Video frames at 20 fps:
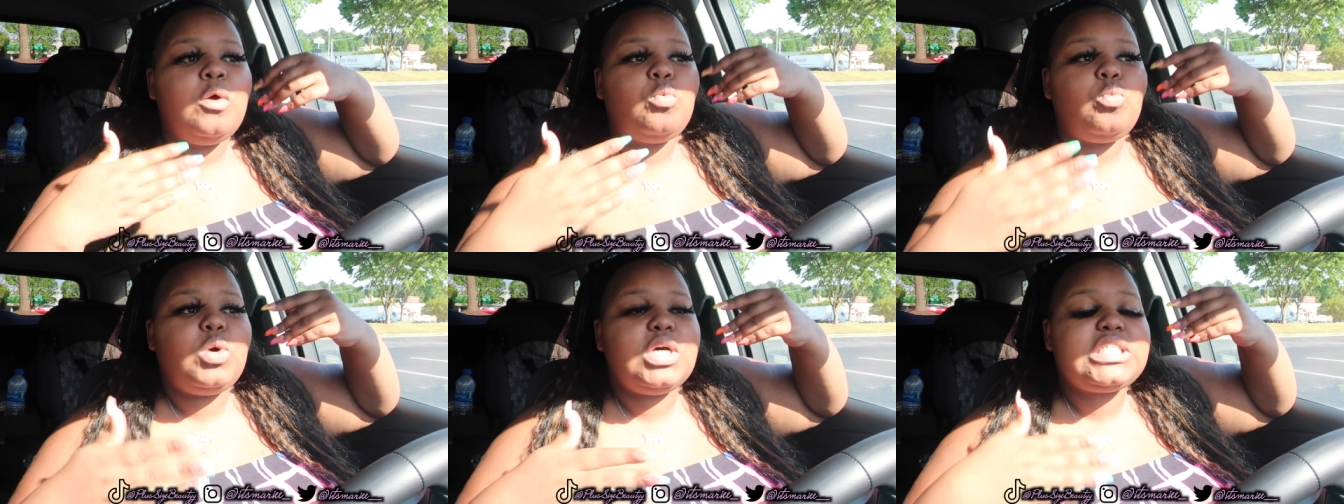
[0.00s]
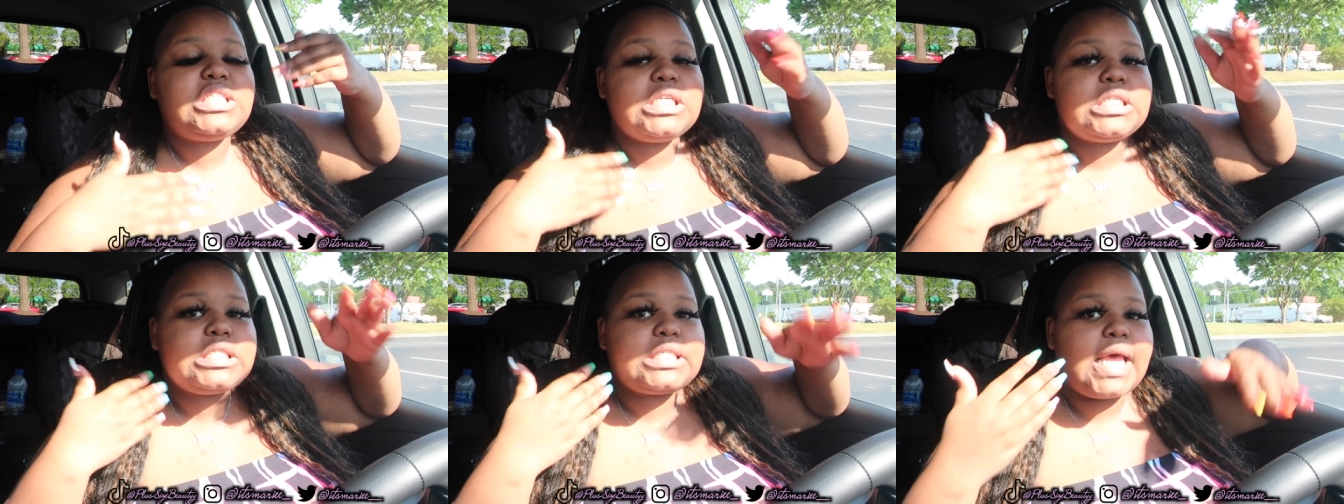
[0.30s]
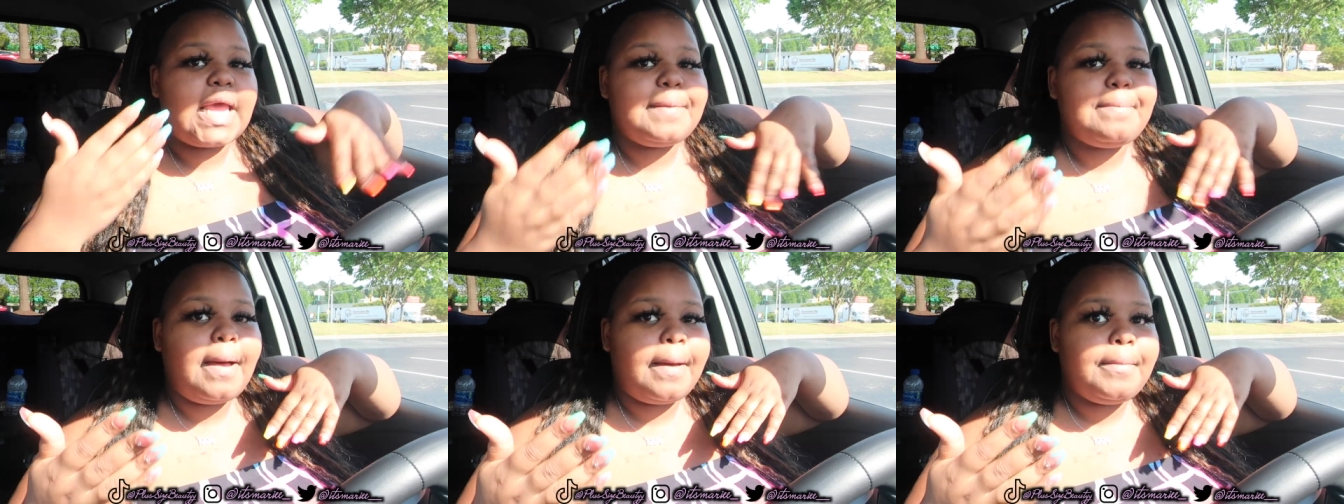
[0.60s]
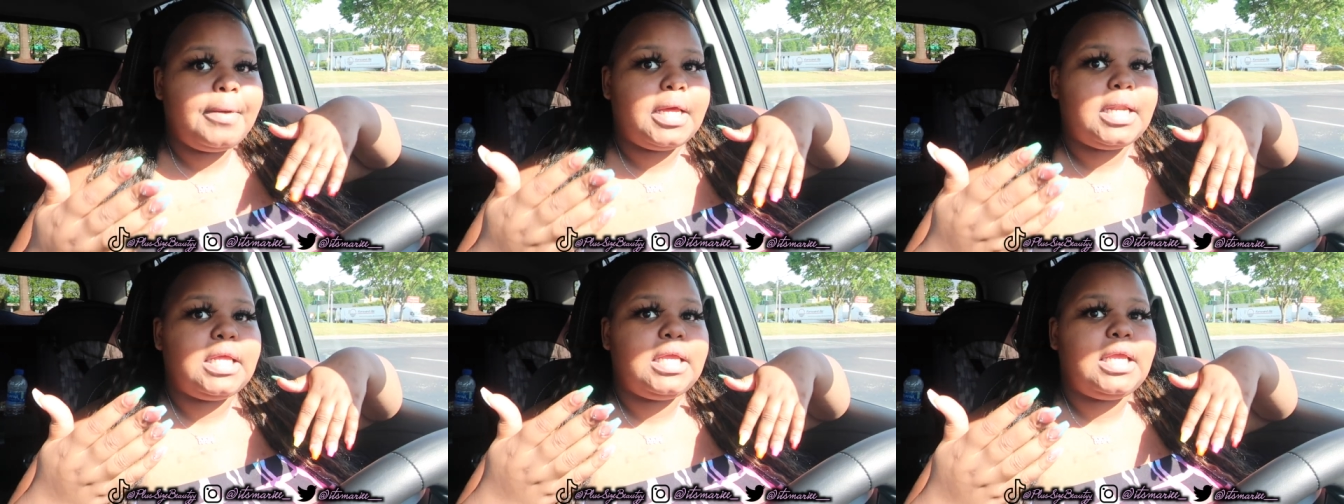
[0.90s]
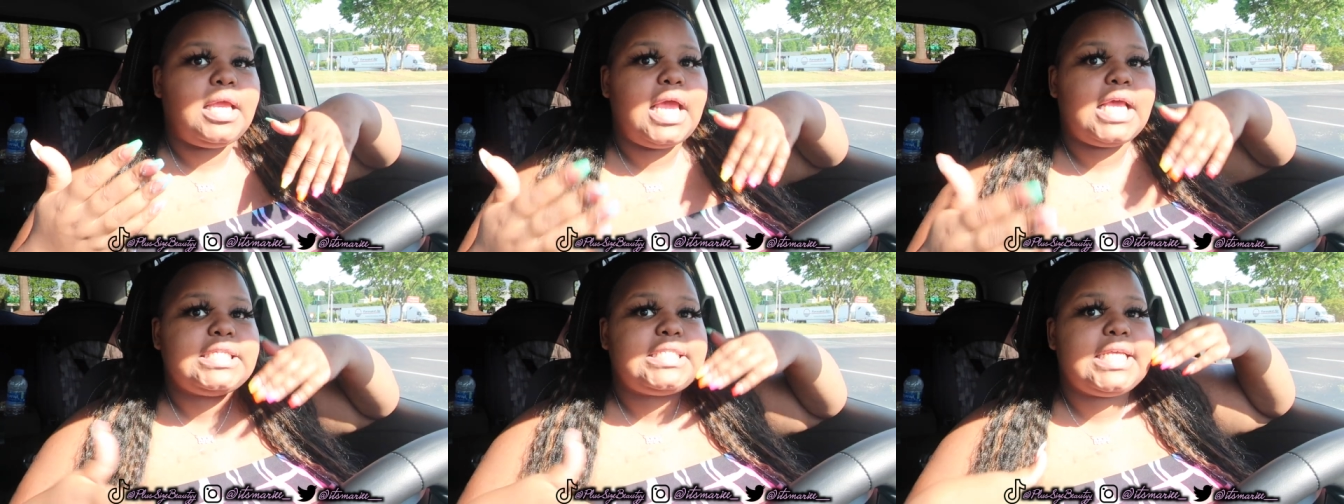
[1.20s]
was to save my
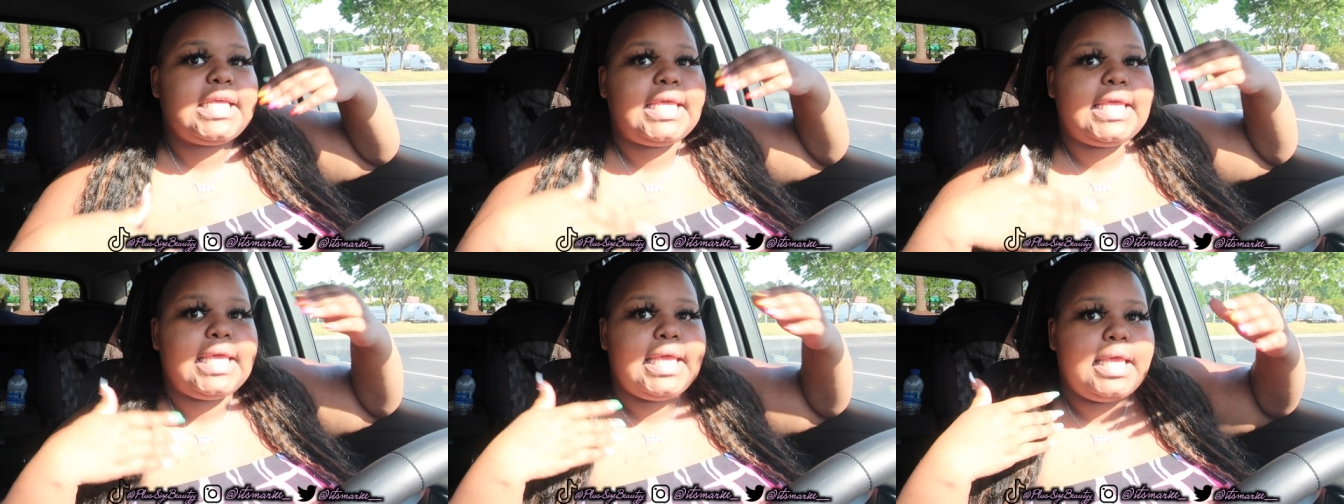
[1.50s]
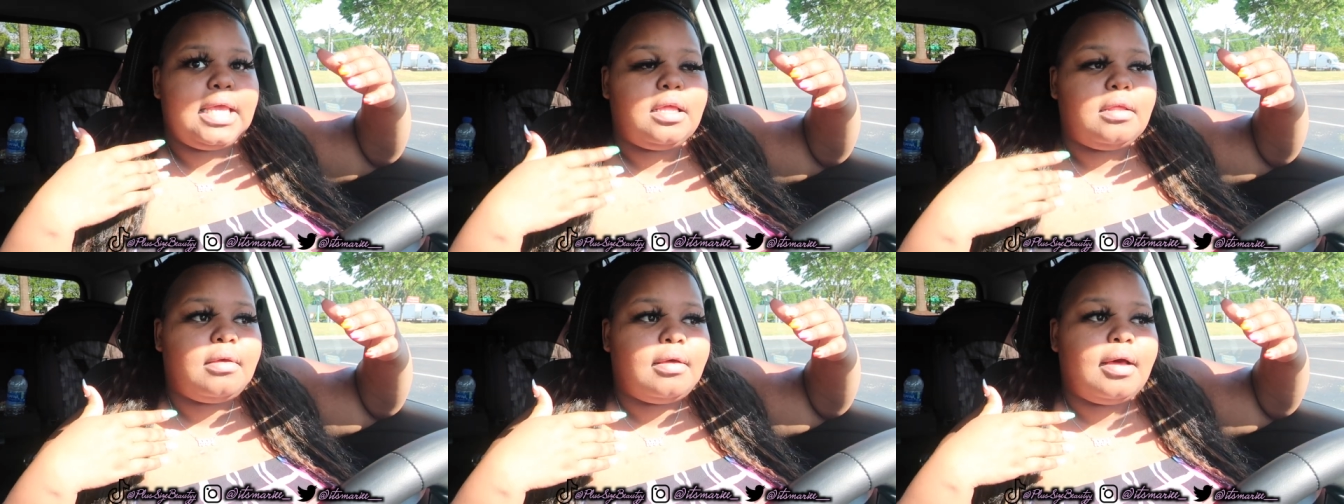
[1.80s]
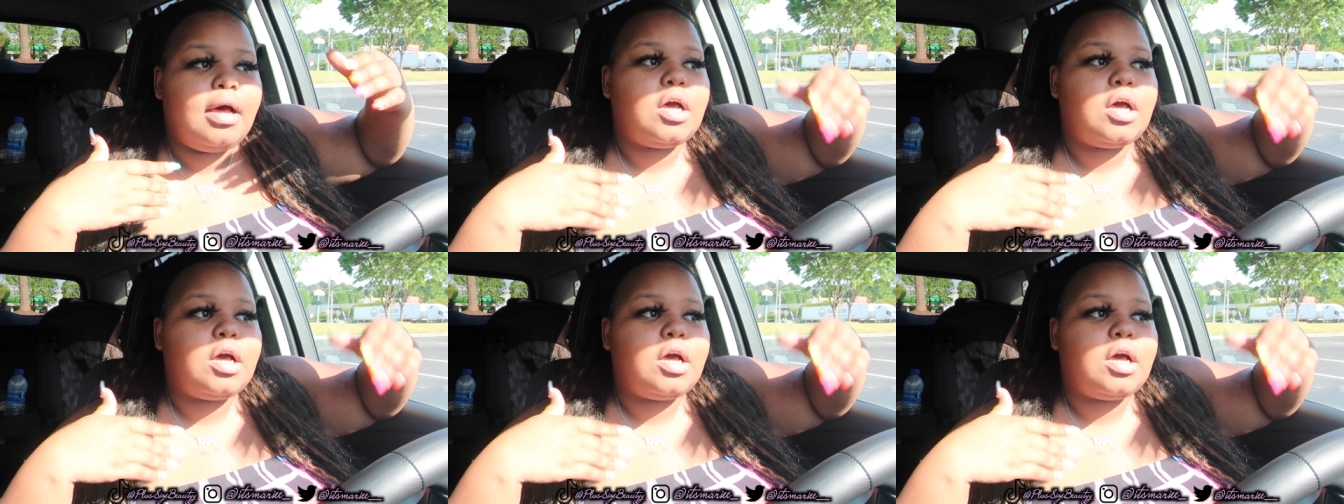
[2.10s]
money and to get